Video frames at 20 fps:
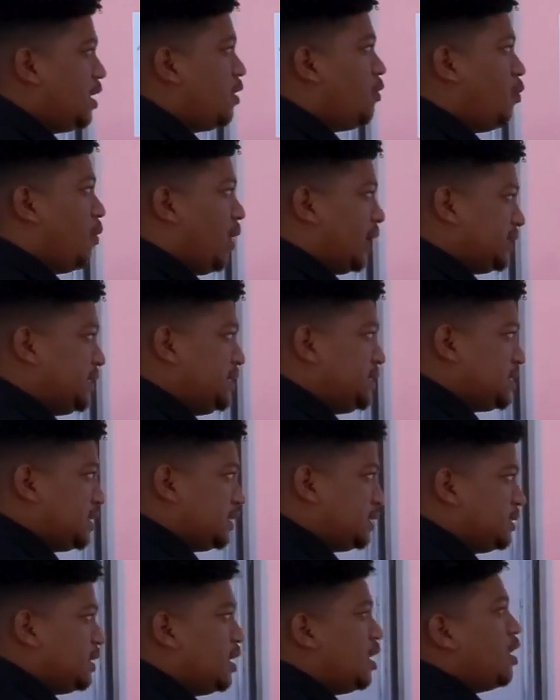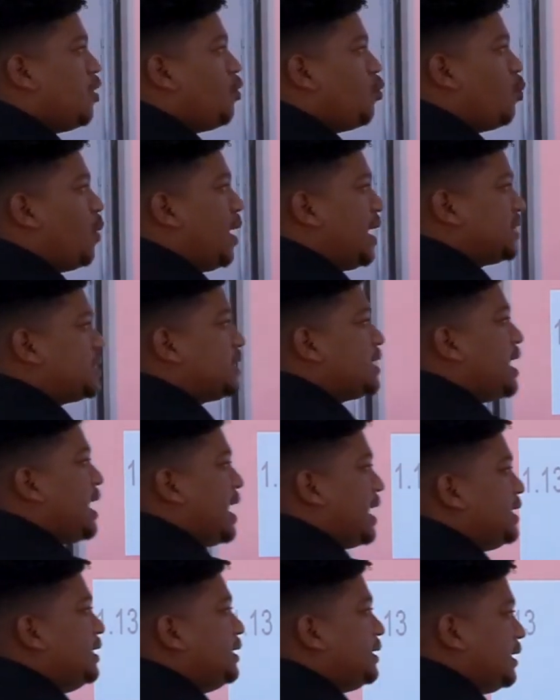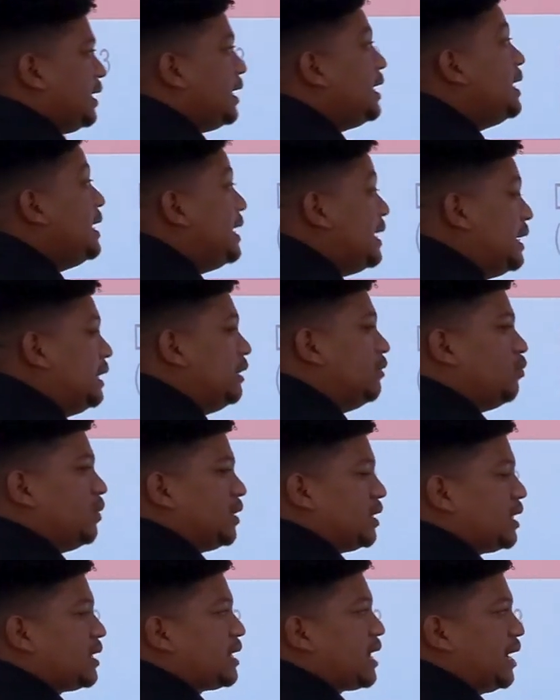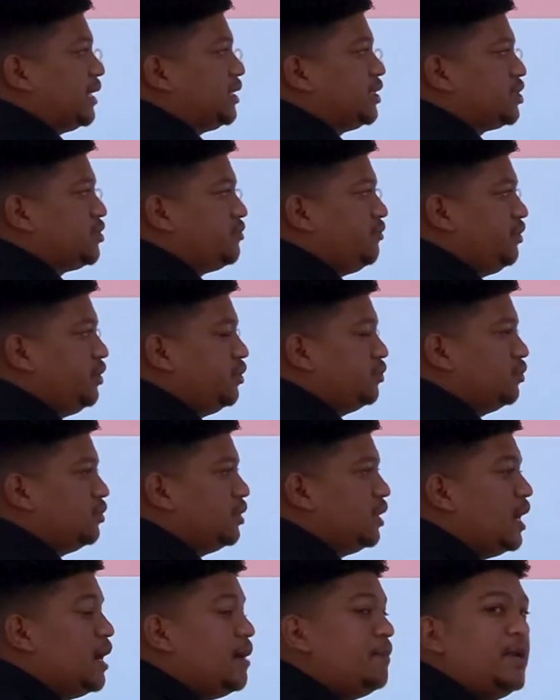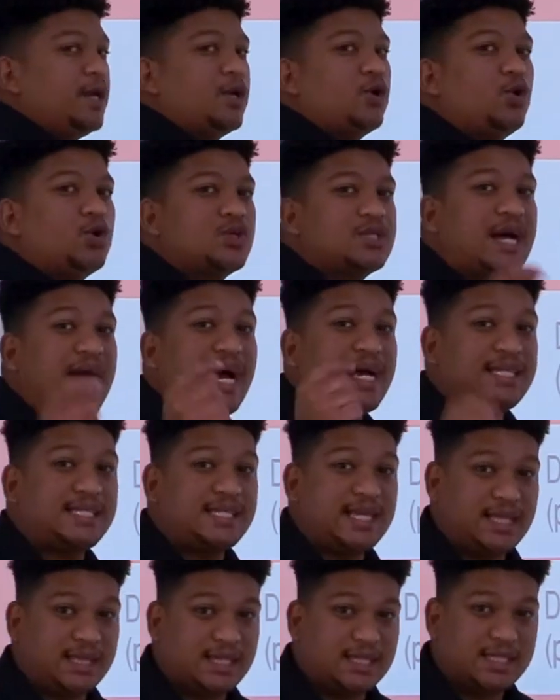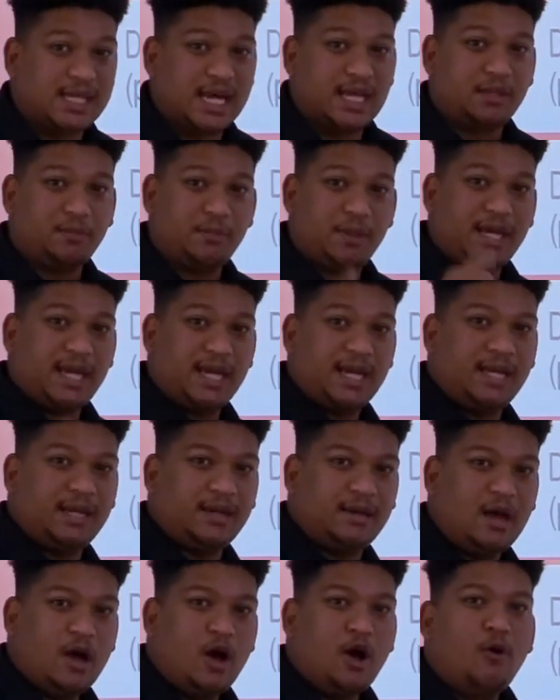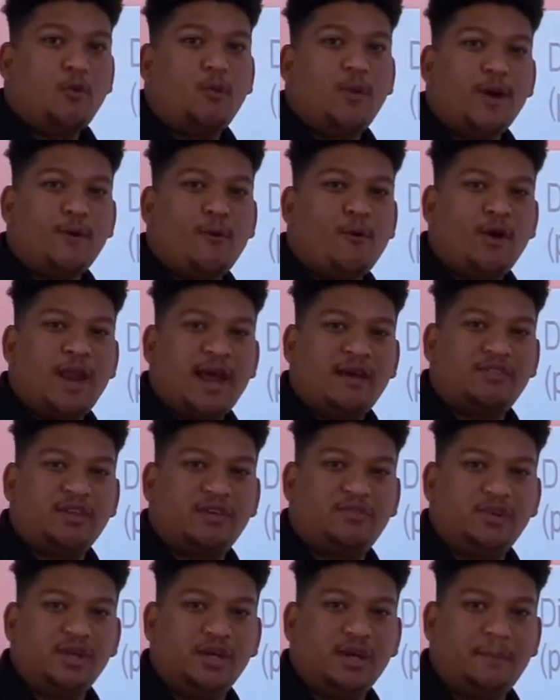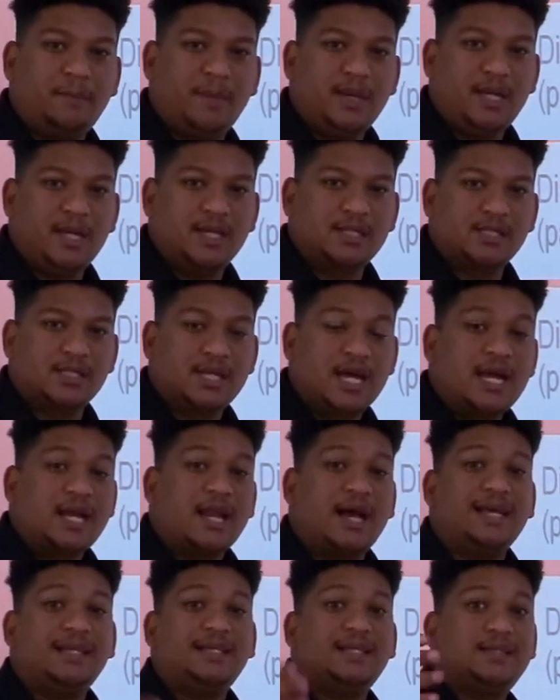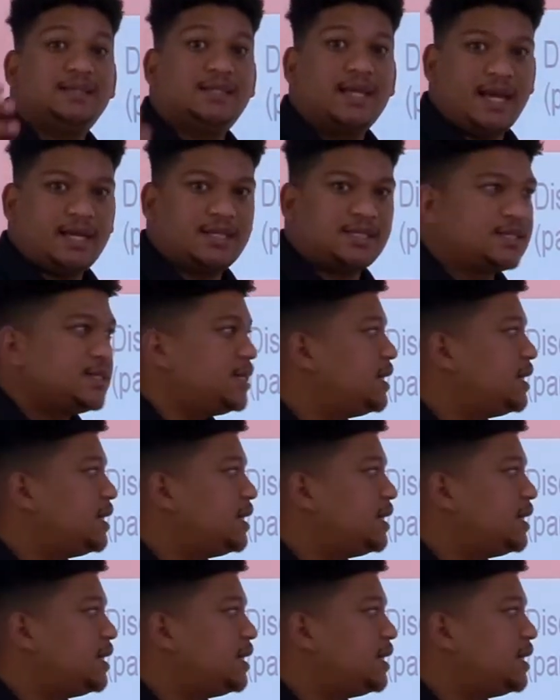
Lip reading: What is it? Whether I agree with the writer's view. Because I said this at the beginning. We all have differing opinions. Now in the text,